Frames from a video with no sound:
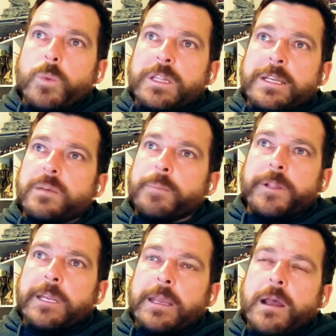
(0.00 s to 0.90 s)
with
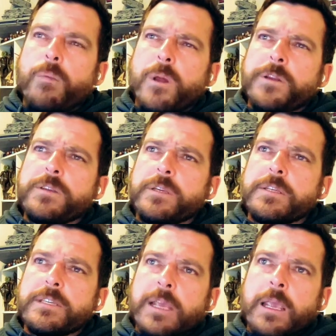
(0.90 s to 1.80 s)
disability. I wanted to
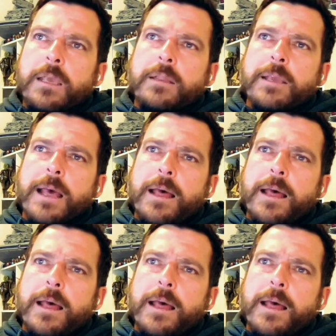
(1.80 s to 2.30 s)
see the